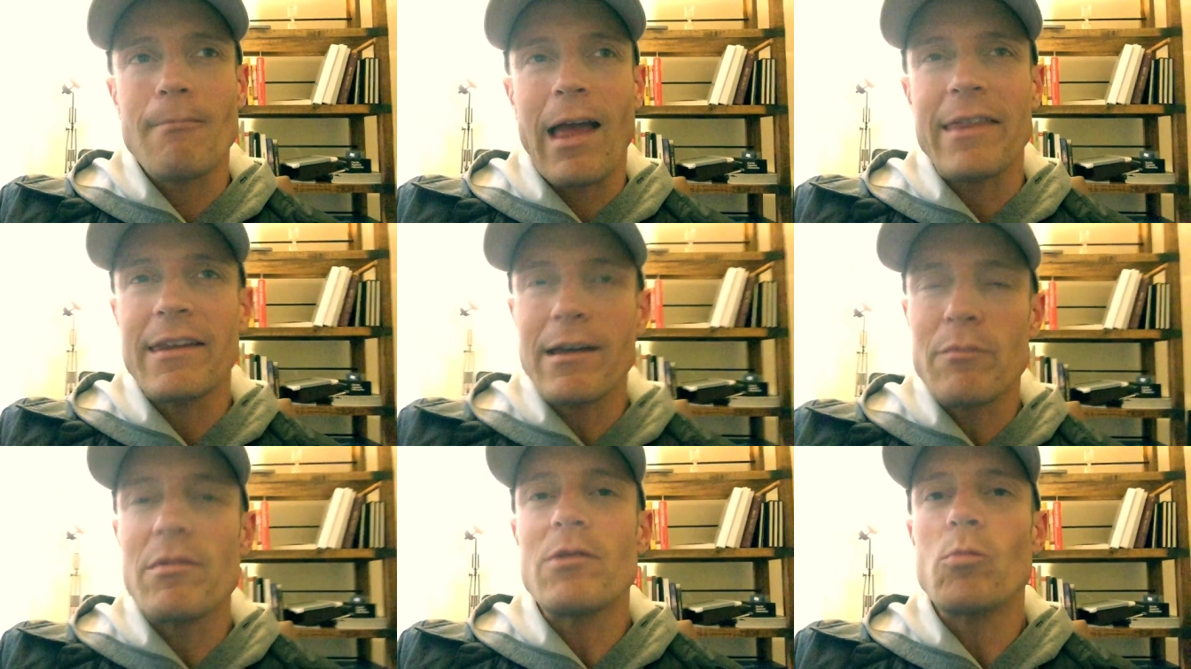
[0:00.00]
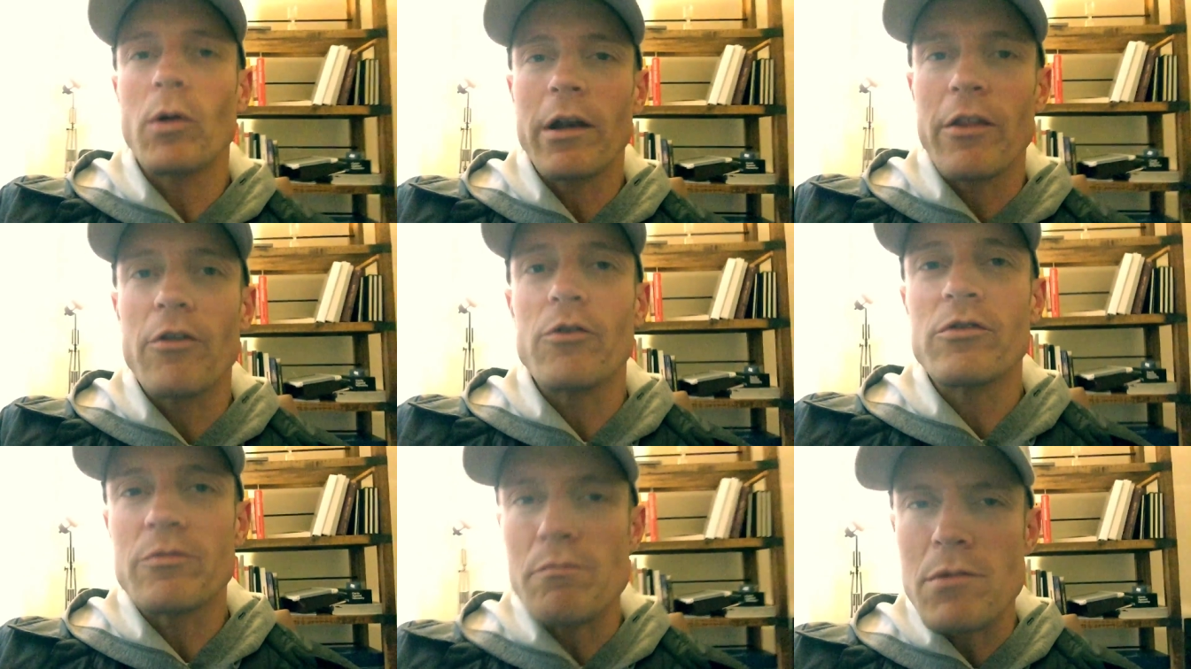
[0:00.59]
I think I'm in one of
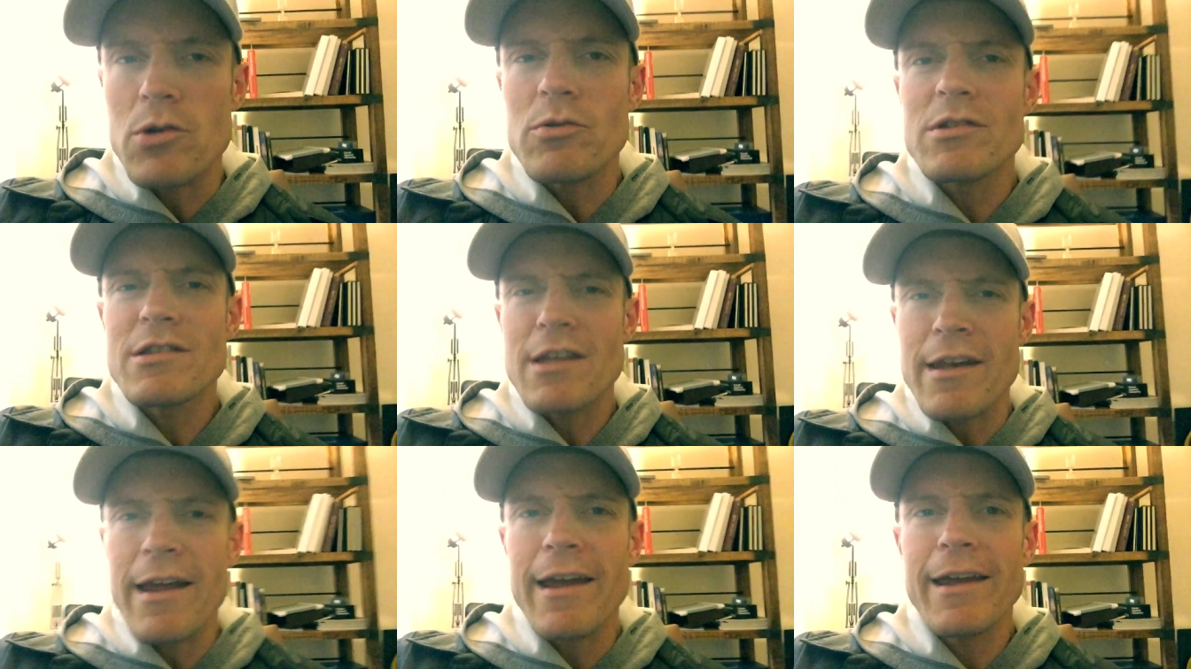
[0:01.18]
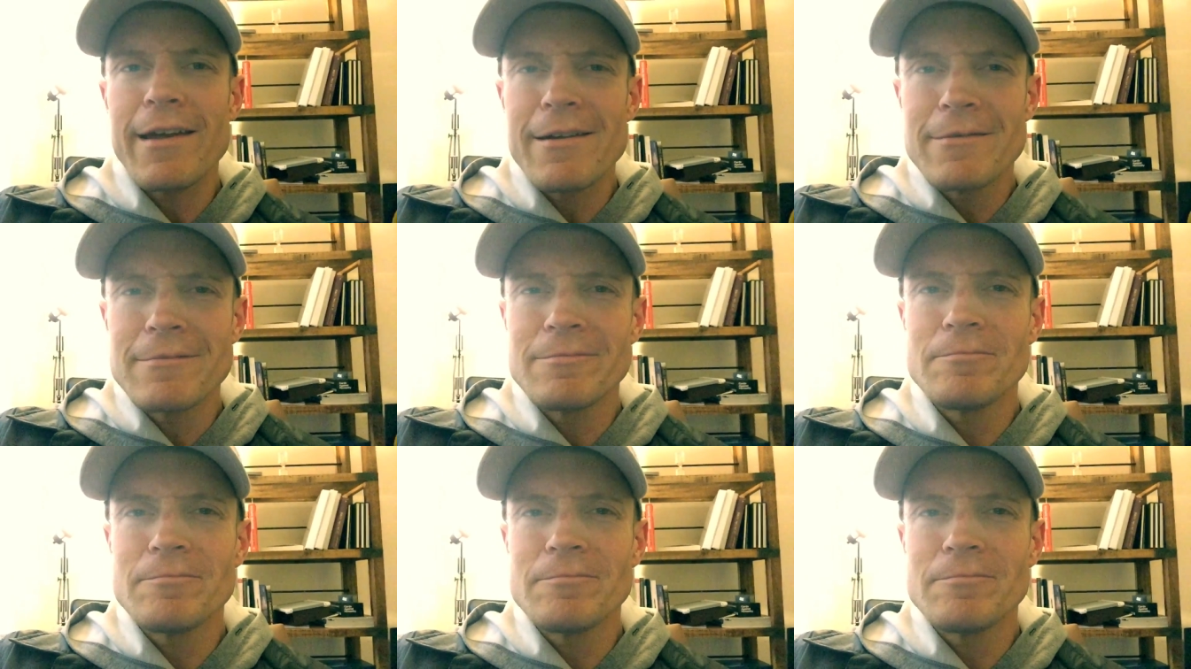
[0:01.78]
those moods today.